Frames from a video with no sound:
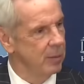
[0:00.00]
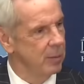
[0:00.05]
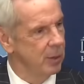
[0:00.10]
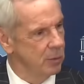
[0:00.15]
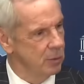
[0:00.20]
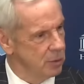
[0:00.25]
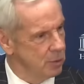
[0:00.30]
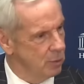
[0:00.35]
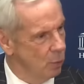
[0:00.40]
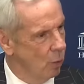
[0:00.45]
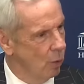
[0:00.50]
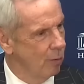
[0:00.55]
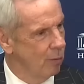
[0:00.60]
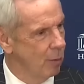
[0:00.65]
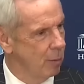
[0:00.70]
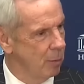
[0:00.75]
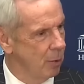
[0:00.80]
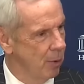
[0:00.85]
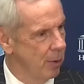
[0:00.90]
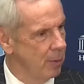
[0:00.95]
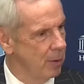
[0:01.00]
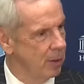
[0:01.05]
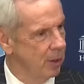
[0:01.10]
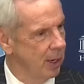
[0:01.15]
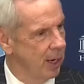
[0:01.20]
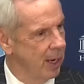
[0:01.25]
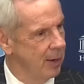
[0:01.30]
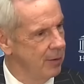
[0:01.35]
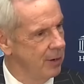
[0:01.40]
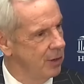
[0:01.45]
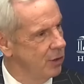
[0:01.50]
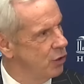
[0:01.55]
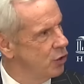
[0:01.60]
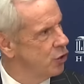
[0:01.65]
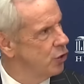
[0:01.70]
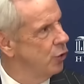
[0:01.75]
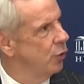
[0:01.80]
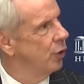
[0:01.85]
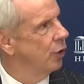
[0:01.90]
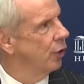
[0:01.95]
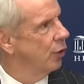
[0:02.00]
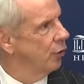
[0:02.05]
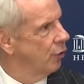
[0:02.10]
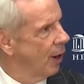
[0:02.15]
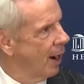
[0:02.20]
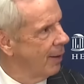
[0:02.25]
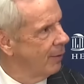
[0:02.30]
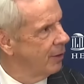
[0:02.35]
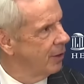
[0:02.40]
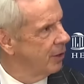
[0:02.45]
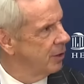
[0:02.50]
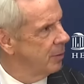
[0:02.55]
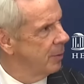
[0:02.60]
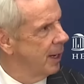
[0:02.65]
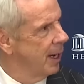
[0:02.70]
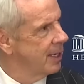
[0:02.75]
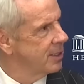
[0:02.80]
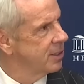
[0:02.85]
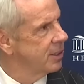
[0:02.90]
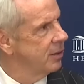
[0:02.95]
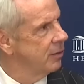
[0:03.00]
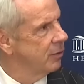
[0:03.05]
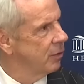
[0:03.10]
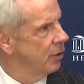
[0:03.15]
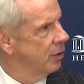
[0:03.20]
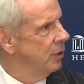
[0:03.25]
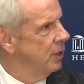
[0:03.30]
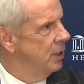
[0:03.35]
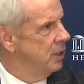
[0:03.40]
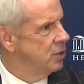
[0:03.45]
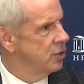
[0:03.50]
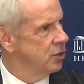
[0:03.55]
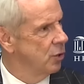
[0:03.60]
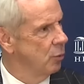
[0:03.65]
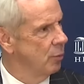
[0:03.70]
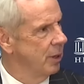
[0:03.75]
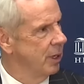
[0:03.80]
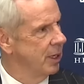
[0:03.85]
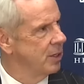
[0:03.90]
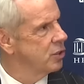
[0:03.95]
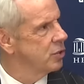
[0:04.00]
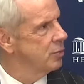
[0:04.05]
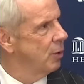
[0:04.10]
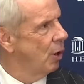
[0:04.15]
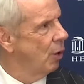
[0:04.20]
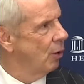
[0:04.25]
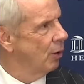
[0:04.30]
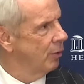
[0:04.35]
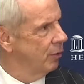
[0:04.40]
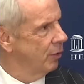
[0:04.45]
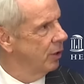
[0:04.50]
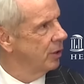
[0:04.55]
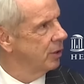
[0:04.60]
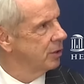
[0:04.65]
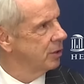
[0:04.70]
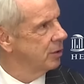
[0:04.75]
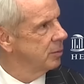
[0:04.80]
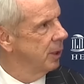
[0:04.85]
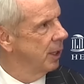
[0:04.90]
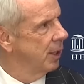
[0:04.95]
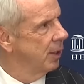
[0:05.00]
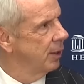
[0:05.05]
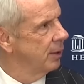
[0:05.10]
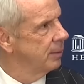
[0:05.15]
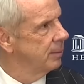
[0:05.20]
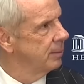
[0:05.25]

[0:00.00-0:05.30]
but it was more of a perimeter game, either shooting or driving to the basket. So being smaller for us is better.